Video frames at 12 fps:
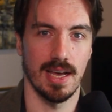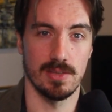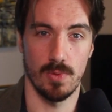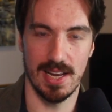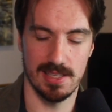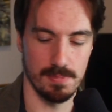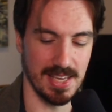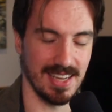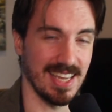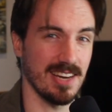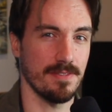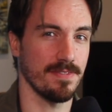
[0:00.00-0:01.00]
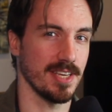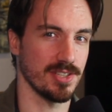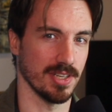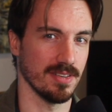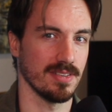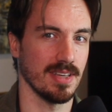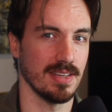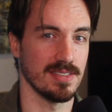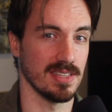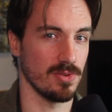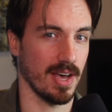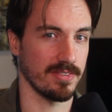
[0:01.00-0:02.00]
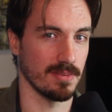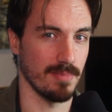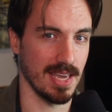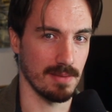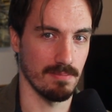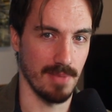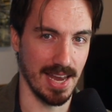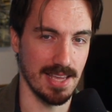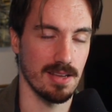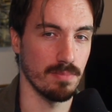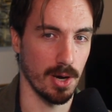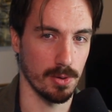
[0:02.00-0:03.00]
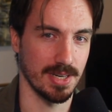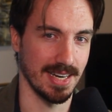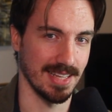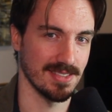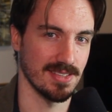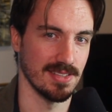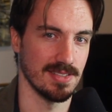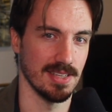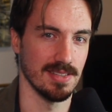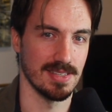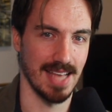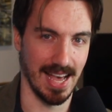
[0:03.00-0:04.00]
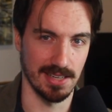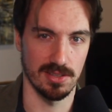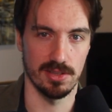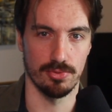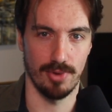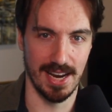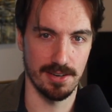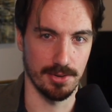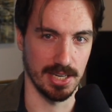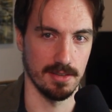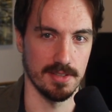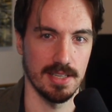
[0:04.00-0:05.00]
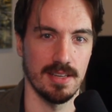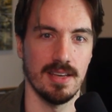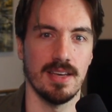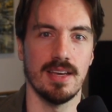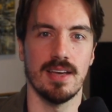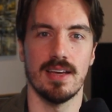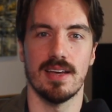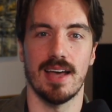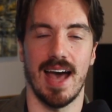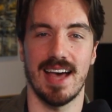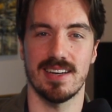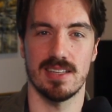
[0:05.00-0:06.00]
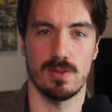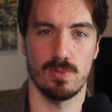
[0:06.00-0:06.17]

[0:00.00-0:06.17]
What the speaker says: as well as being inefficient since you have to make many component instances to handle the rendering of it, and